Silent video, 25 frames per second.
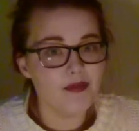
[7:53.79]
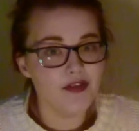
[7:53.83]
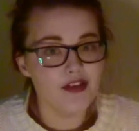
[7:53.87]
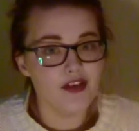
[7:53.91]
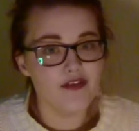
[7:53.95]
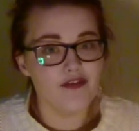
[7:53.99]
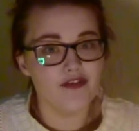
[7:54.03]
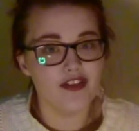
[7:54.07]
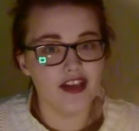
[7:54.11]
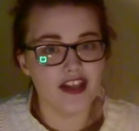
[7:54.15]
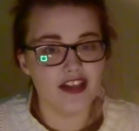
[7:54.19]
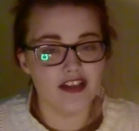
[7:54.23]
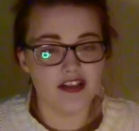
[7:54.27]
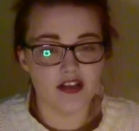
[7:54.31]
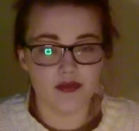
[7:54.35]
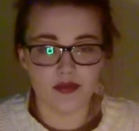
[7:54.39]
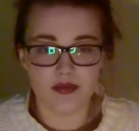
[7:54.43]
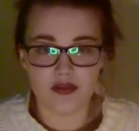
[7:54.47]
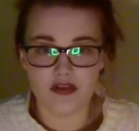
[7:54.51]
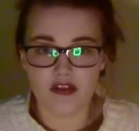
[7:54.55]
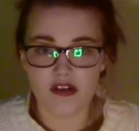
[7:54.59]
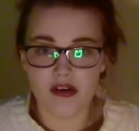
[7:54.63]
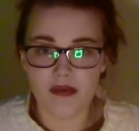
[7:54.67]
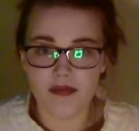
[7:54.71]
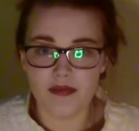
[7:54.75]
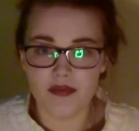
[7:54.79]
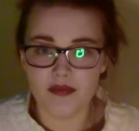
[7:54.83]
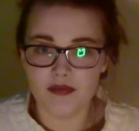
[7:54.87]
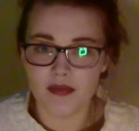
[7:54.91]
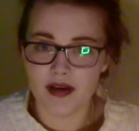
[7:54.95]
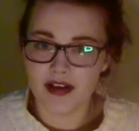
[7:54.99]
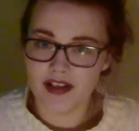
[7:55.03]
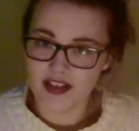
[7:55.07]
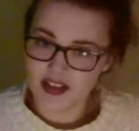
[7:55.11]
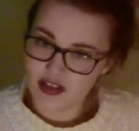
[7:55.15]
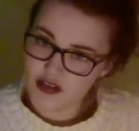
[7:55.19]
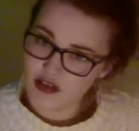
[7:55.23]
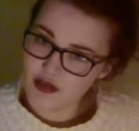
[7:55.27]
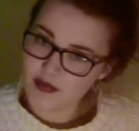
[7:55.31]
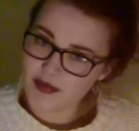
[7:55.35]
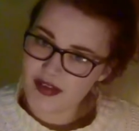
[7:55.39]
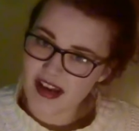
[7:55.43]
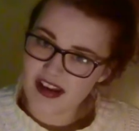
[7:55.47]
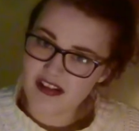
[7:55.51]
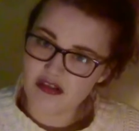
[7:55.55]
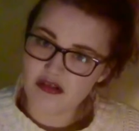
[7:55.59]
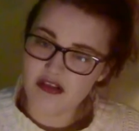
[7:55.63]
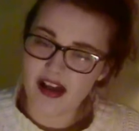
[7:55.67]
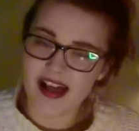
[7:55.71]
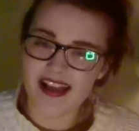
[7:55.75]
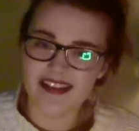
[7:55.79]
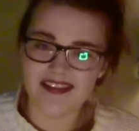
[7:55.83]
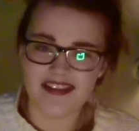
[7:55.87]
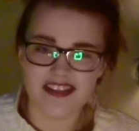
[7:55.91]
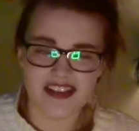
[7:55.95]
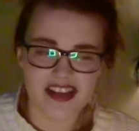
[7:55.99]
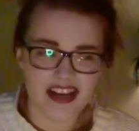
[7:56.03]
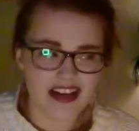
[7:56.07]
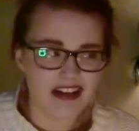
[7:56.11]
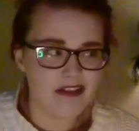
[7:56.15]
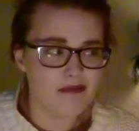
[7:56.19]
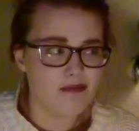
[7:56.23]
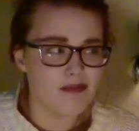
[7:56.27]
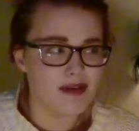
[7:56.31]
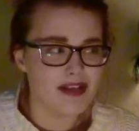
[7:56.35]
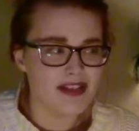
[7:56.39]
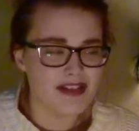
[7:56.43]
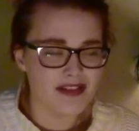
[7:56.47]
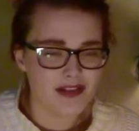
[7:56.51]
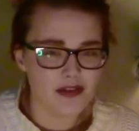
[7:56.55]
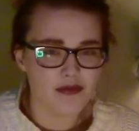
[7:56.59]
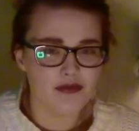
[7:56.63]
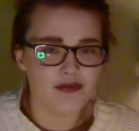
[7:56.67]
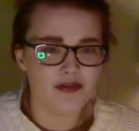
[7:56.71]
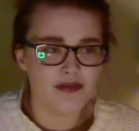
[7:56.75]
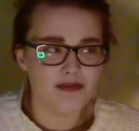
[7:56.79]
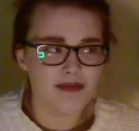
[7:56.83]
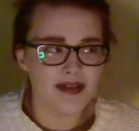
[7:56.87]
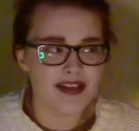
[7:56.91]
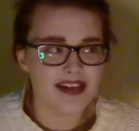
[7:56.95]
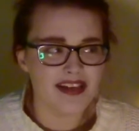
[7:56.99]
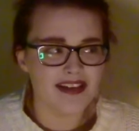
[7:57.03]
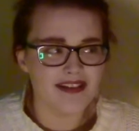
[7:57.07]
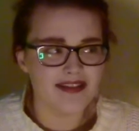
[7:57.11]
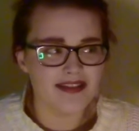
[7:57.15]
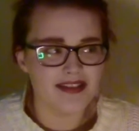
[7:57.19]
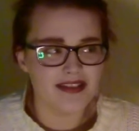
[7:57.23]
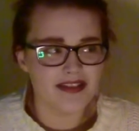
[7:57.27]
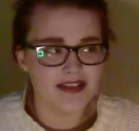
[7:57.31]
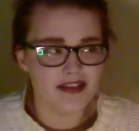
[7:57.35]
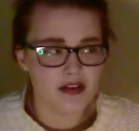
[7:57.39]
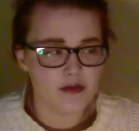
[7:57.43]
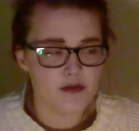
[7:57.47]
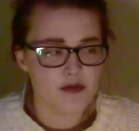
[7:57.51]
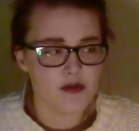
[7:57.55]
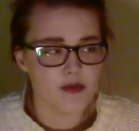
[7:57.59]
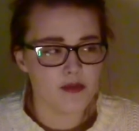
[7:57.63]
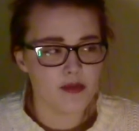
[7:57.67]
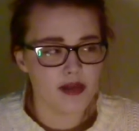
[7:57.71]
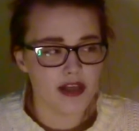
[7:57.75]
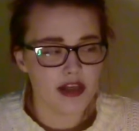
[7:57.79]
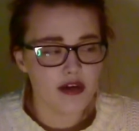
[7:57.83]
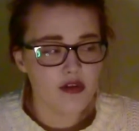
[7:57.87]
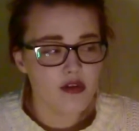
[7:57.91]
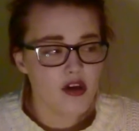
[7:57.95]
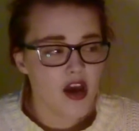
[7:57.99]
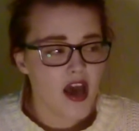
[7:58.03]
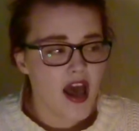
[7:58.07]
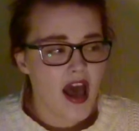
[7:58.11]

Don't forget to subscribe to my YouTube channel and check out my social media in the description below.